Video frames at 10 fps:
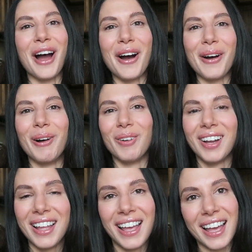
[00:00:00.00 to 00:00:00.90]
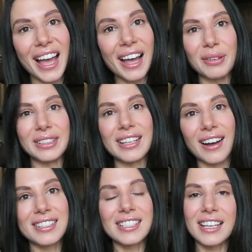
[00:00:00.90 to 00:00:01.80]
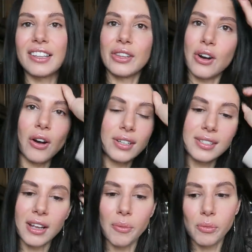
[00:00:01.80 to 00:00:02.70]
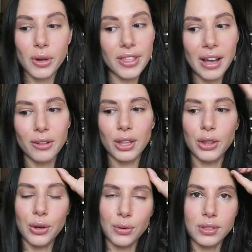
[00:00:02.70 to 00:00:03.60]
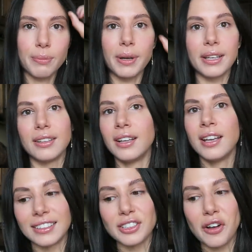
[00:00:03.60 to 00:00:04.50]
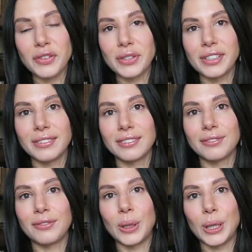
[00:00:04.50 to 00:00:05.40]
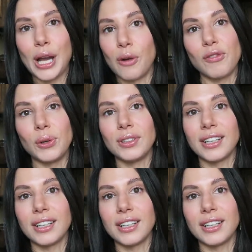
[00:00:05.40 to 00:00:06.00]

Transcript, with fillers: So, I mean, not to say that there aren't some without those, but I think it's obviously really helpful.